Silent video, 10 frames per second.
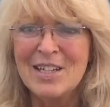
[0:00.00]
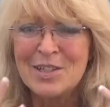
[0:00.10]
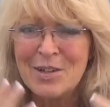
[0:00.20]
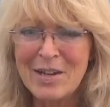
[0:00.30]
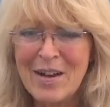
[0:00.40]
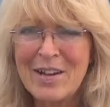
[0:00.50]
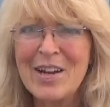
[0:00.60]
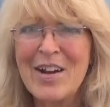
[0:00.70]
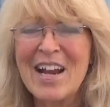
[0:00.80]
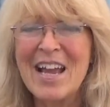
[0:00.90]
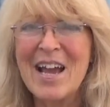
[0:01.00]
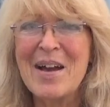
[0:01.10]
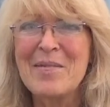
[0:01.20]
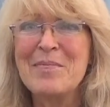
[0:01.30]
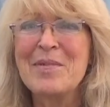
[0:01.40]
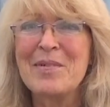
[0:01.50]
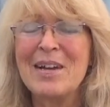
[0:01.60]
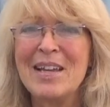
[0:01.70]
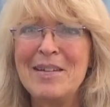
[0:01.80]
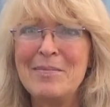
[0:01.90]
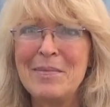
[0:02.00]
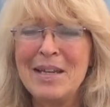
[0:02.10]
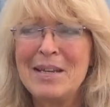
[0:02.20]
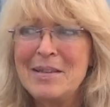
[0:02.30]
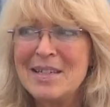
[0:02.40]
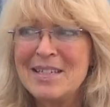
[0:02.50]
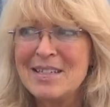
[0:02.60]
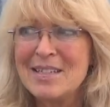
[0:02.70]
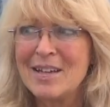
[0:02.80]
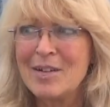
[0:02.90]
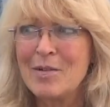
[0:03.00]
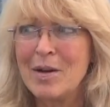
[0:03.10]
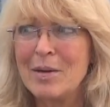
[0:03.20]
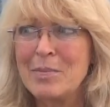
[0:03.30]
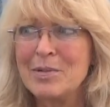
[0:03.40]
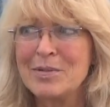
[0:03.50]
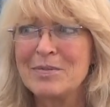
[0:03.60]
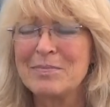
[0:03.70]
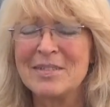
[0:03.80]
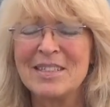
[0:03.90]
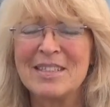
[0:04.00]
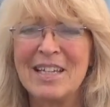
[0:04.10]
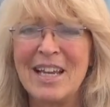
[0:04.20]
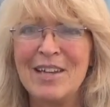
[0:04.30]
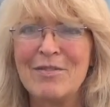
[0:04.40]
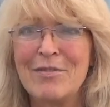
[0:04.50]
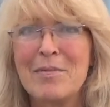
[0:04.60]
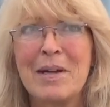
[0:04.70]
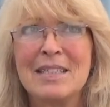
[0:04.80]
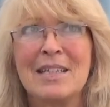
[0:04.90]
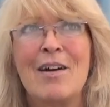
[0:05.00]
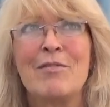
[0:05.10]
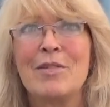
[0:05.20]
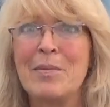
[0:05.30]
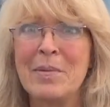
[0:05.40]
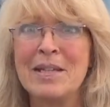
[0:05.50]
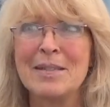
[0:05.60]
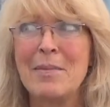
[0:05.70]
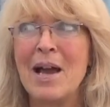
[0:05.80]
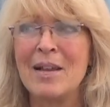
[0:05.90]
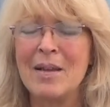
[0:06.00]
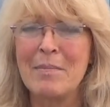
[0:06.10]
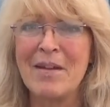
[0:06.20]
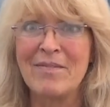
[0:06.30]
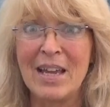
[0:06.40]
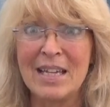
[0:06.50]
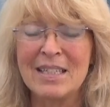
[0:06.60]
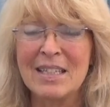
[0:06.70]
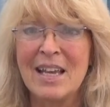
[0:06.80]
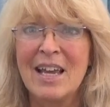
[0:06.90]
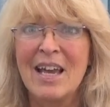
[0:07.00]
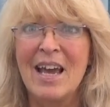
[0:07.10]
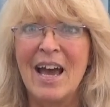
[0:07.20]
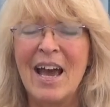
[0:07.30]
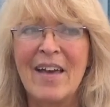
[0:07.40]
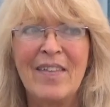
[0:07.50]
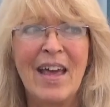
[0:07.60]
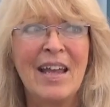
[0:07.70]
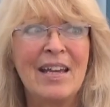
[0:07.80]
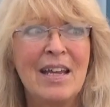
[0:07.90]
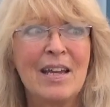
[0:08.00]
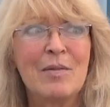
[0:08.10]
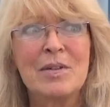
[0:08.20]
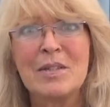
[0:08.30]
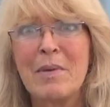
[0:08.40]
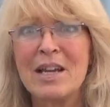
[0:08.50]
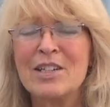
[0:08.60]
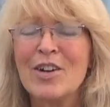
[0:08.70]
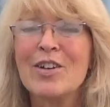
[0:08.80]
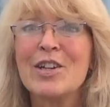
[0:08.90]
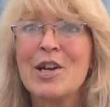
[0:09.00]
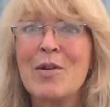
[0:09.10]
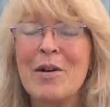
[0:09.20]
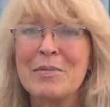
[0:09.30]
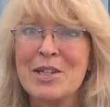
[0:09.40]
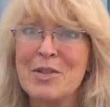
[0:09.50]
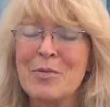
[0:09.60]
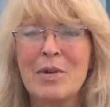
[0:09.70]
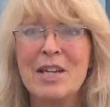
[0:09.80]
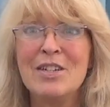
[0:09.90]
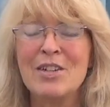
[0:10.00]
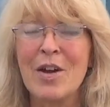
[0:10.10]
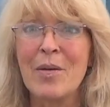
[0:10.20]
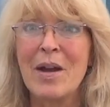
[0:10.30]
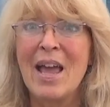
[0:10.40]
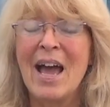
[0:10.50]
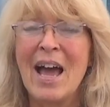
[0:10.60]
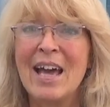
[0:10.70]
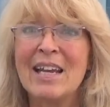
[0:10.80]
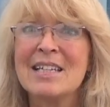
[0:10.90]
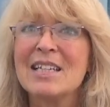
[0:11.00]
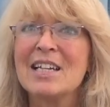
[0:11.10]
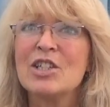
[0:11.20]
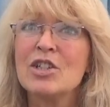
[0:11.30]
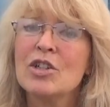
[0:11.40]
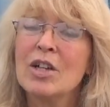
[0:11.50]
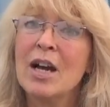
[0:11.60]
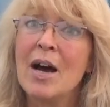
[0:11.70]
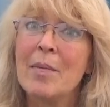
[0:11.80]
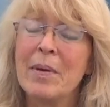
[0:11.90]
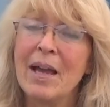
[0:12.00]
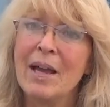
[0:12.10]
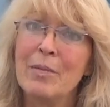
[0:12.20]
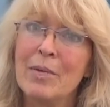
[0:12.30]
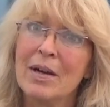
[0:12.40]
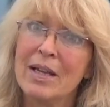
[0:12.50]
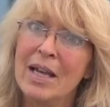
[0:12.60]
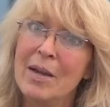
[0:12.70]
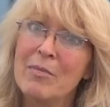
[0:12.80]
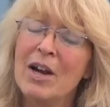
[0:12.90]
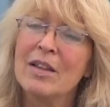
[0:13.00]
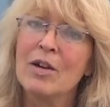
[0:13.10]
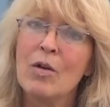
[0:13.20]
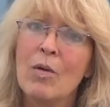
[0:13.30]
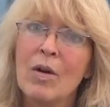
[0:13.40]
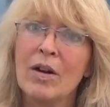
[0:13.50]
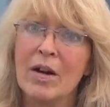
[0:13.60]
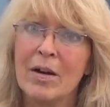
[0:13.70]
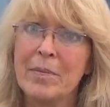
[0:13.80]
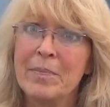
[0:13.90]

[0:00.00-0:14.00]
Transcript: So now here I am in this incredible state for myself with a big smile on my face. And then it was my turn to go up to the window, and as I stood up and came around the corner